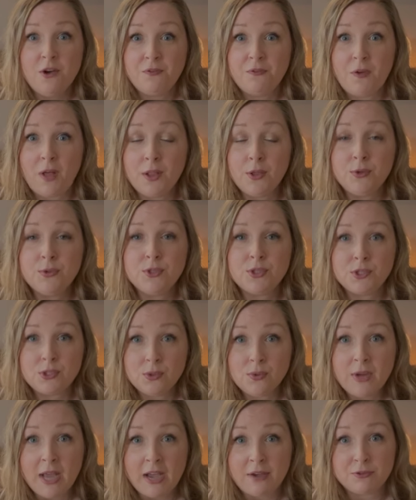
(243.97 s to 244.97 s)
followed
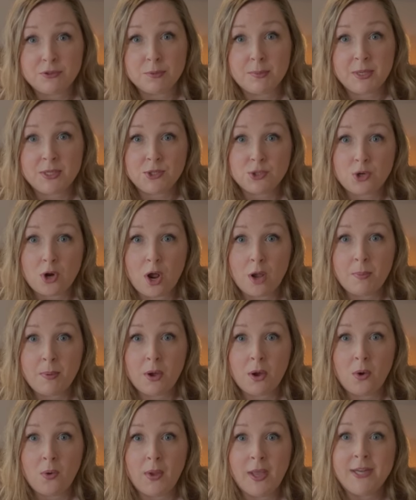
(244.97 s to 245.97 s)
soon after by
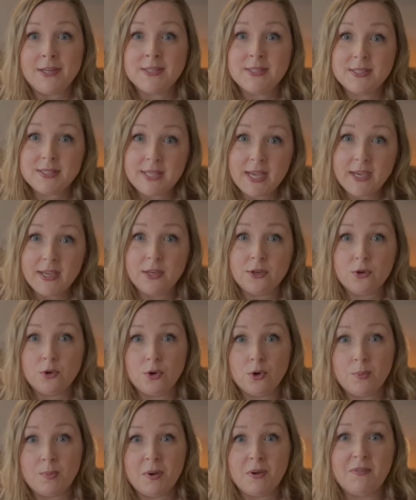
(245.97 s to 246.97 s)
Strongbow and a second
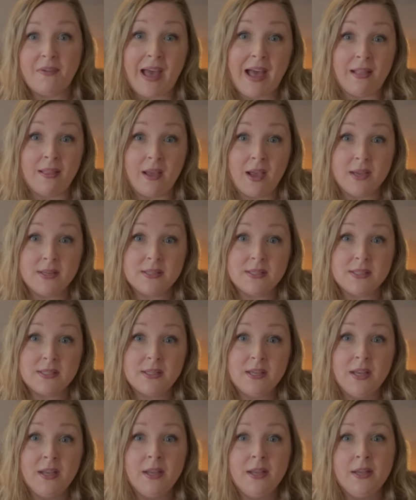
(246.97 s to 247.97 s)
group of allies.
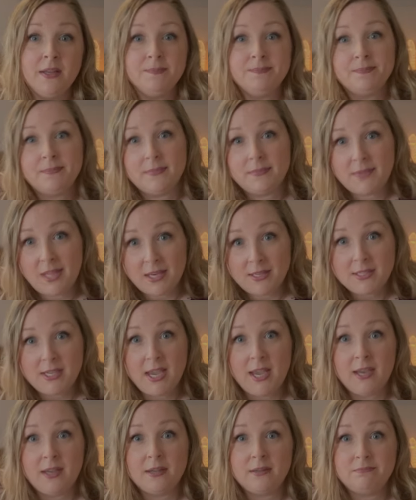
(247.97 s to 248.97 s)
They
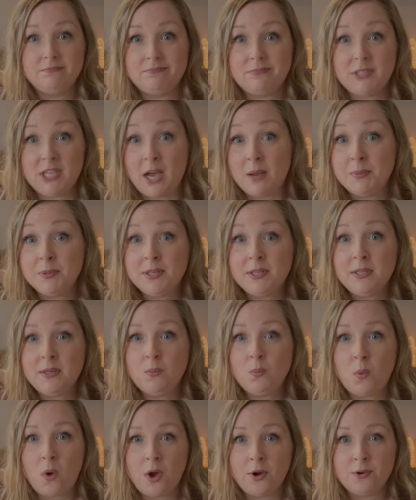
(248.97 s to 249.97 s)
take Dublin
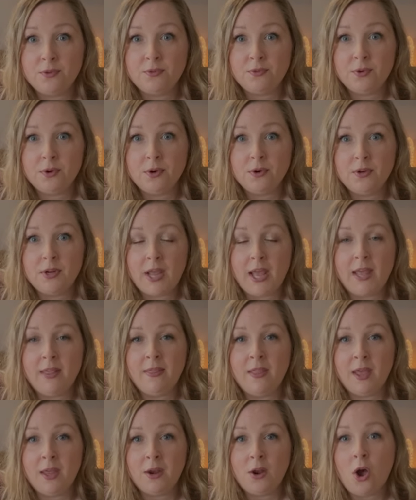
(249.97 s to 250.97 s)
and Waterford, and
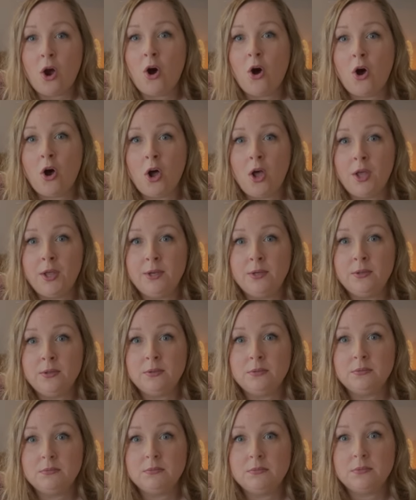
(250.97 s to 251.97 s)
then
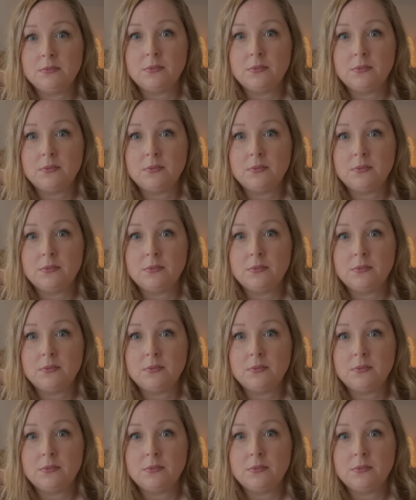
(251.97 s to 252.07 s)
on